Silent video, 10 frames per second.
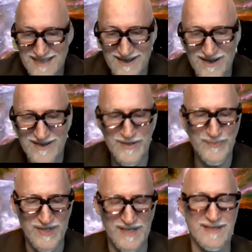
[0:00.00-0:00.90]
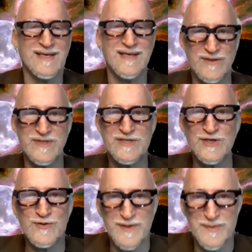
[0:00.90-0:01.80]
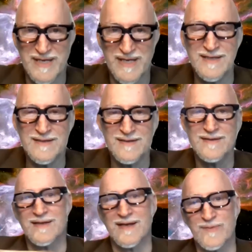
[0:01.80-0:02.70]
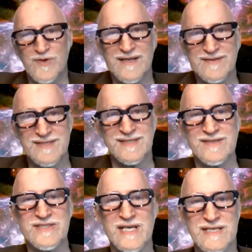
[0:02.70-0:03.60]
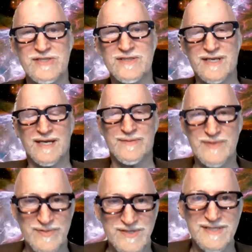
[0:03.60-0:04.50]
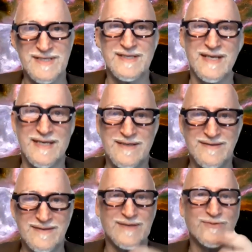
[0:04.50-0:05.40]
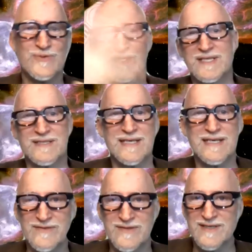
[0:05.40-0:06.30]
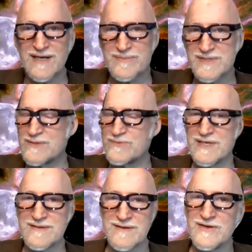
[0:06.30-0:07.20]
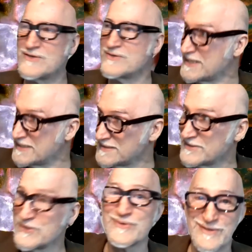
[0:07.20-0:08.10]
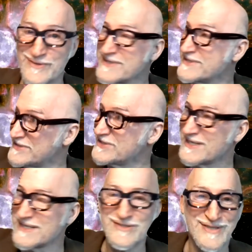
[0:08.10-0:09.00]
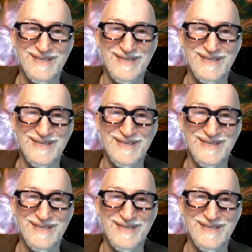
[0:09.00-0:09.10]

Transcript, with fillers: that at Occupy. We took over a bank and I brought out the synergizer and I had people sitting down and everyone was kicked out. The cop said we had to go and I said, no, we're doing a synergizer.